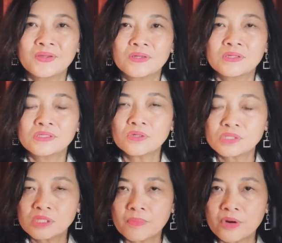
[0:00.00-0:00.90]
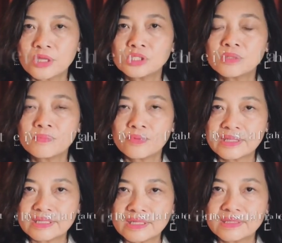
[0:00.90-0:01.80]
So separation
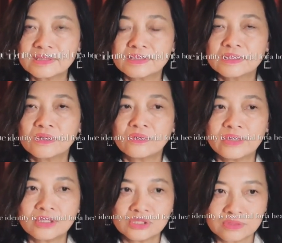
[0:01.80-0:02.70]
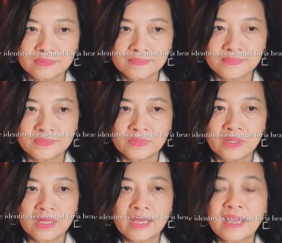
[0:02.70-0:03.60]
precedes connection,
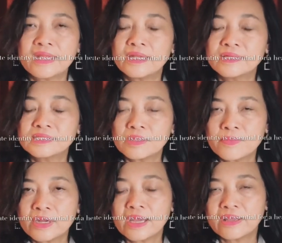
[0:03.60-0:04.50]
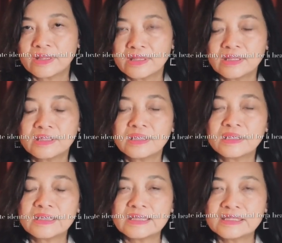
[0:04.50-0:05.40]
and a separate
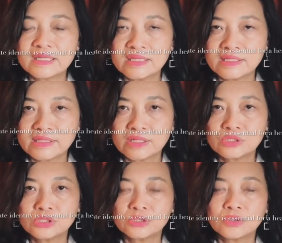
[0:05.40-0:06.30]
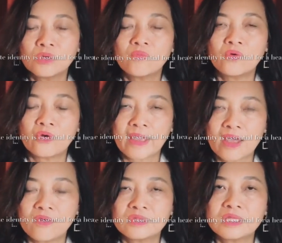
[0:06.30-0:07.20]
identity is essential for a
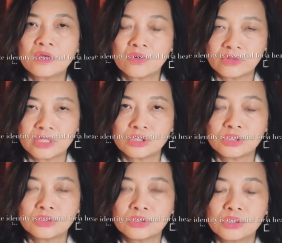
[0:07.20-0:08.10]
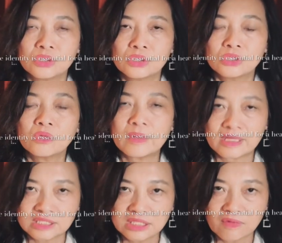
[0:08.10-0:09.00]
healthy connection to be
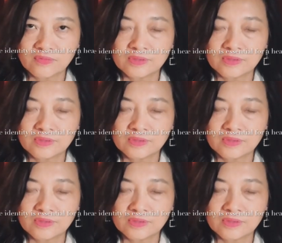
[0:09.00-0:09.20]
achieved.